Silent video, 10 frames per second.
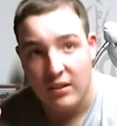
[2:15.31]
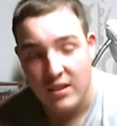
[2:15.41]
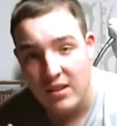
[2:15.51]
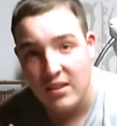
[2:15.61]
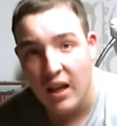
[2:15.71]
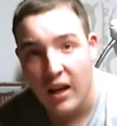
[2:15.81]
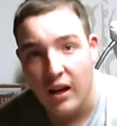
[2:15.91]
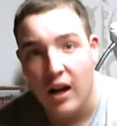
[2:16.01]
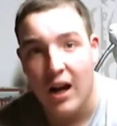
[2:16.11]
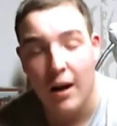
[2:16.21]
Since
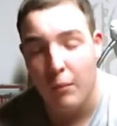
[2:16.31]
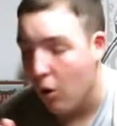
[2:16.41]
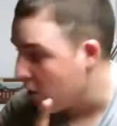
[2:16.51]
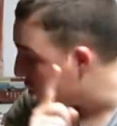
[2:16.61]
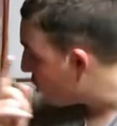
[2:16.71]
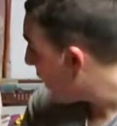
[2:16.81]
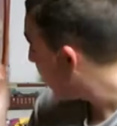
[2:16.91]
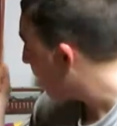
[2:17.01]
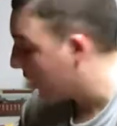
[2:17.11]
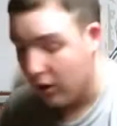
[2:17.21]
then, I'm always
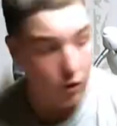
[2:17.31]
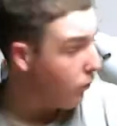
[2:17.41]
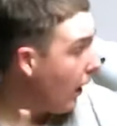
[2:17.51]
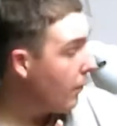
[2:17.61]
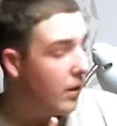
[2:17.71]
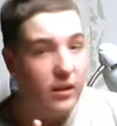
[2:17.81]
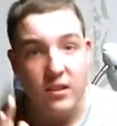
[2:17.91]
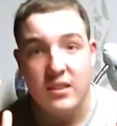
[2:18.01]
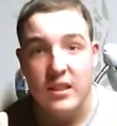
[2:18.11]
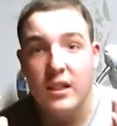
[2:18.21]
checking like around me
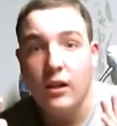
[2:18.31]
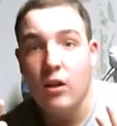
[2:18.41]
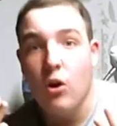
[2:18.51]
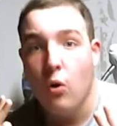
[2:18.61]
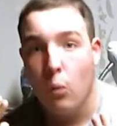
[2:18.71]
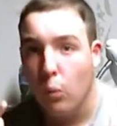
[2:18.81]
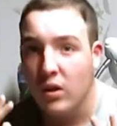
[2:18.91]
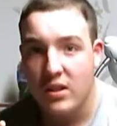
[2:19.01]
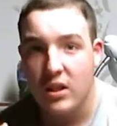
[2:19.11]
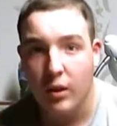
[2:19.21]
to see
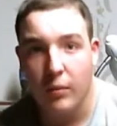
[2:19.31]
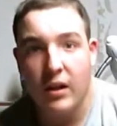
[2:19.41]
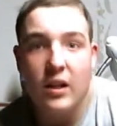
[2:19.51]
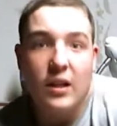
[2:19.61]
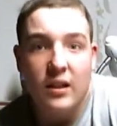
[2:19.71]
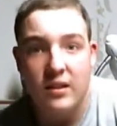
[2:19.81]
what's near me.